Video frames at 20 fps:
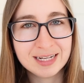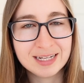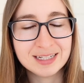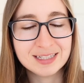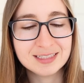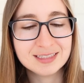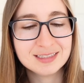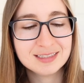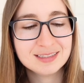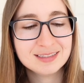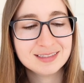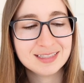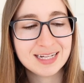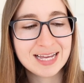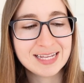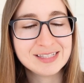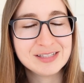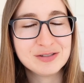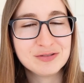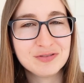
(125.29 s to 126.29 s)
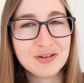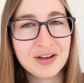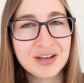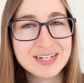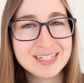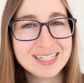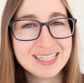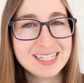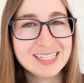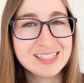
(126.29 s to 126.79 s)
and as
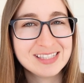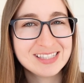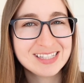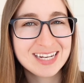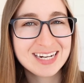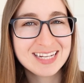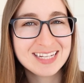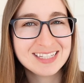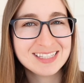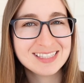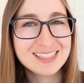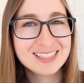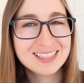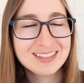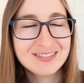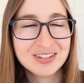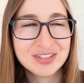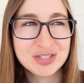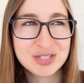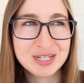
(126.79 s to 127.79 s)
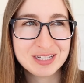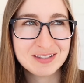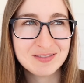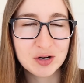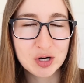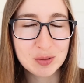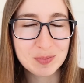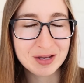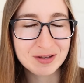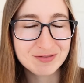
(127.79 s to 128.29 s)
defined in these studies, which it does
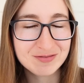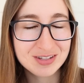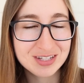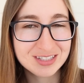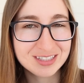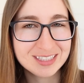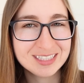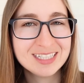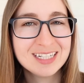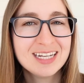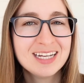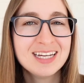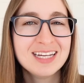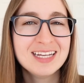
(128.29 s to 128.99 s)
vary by field,